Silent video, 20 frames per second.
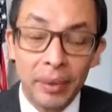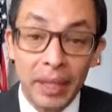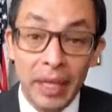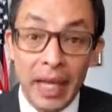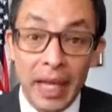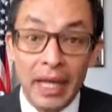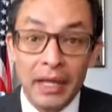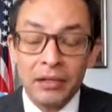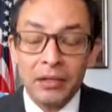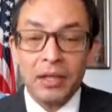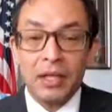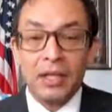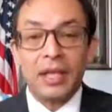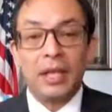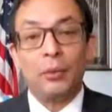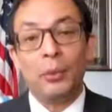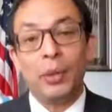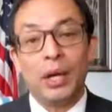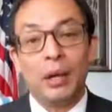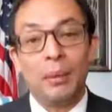answered and that
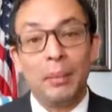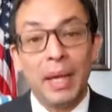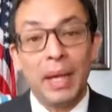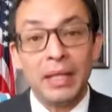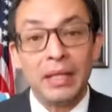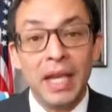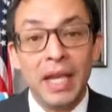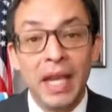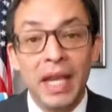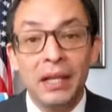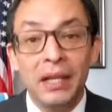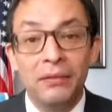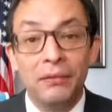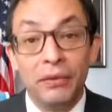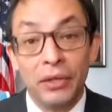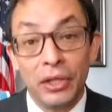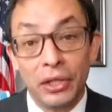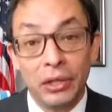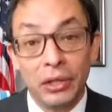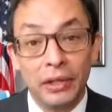we are maintaining
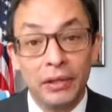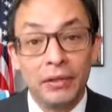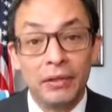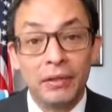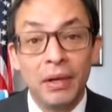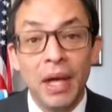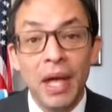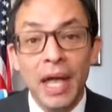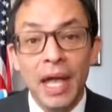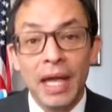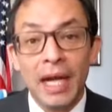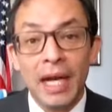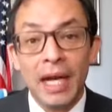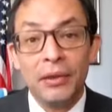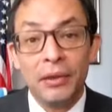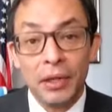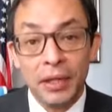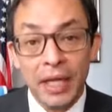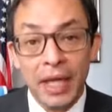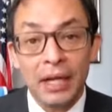vigilance. And I
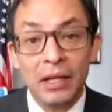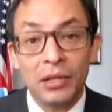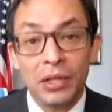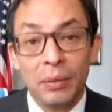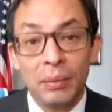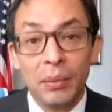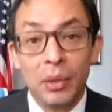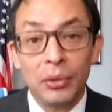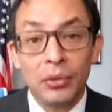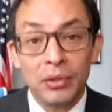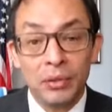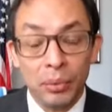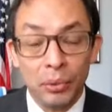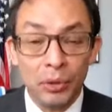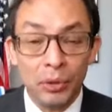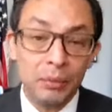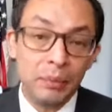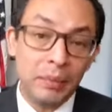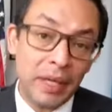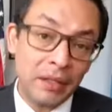think that is the most
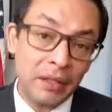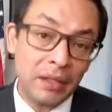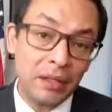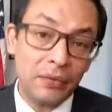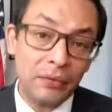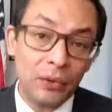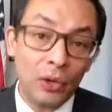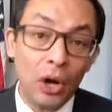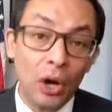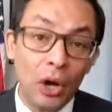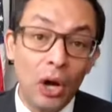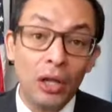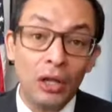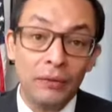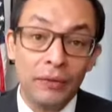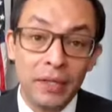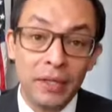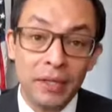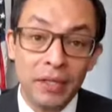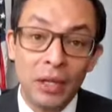important message for all
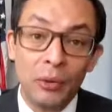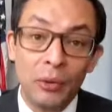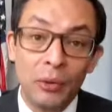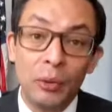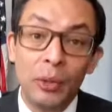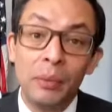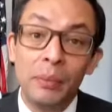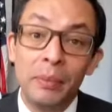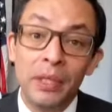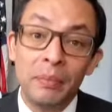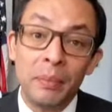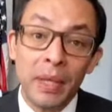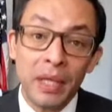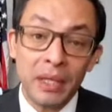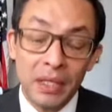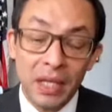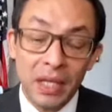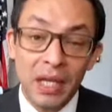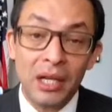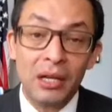of us is that we must
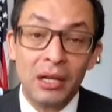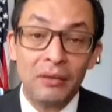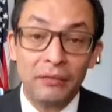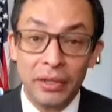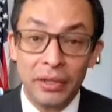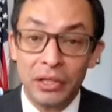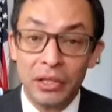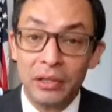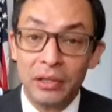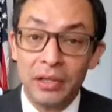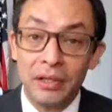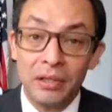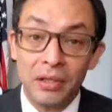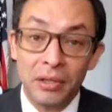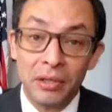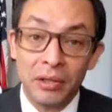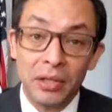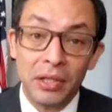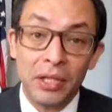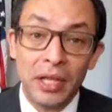maintain our vigilance
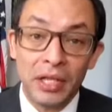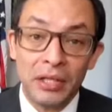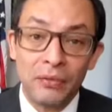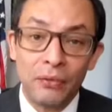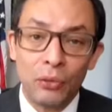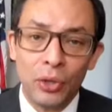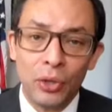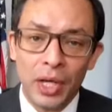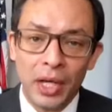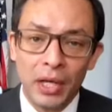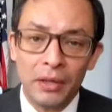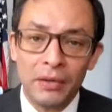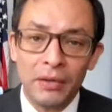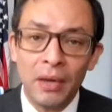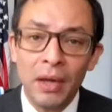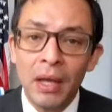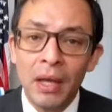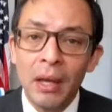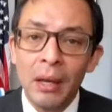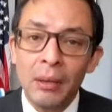during the next four days
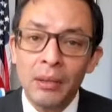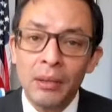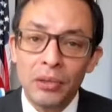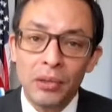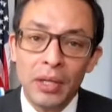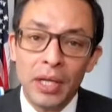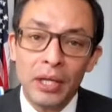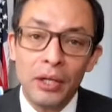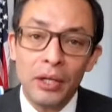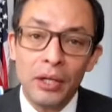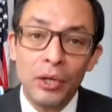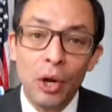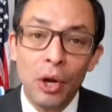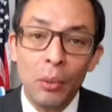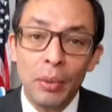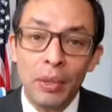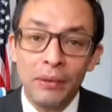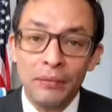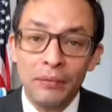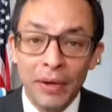so that
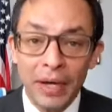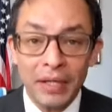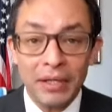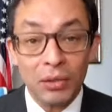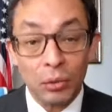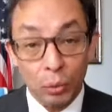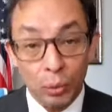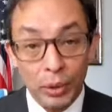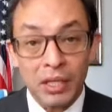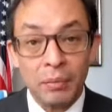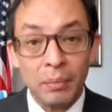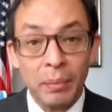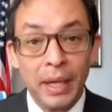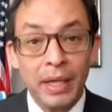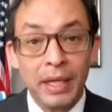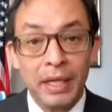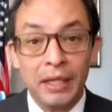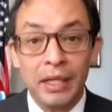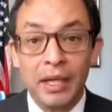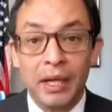nobody finds a weak
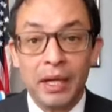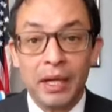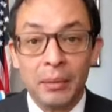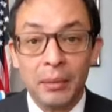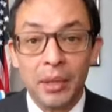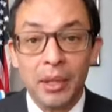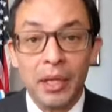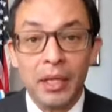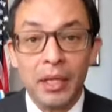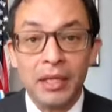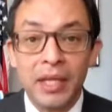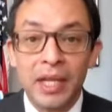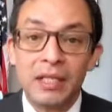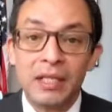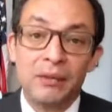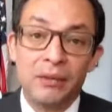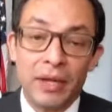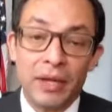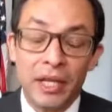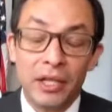spot in the armor and
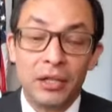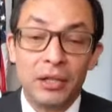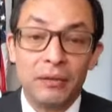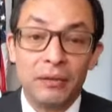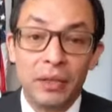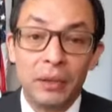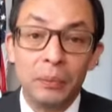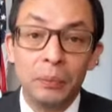takes advantage of it.